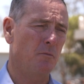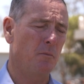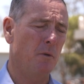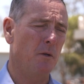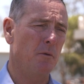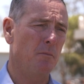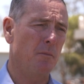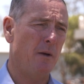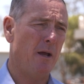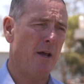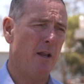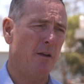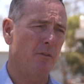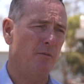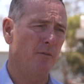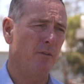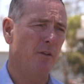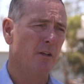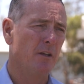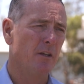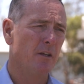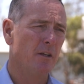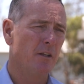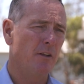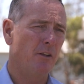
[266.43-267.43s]
been part of
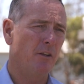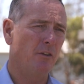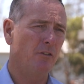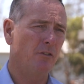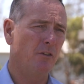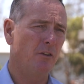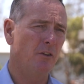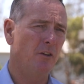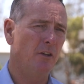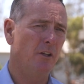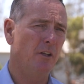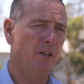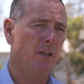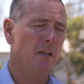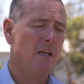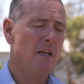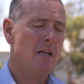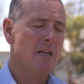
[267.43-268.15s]
the scene.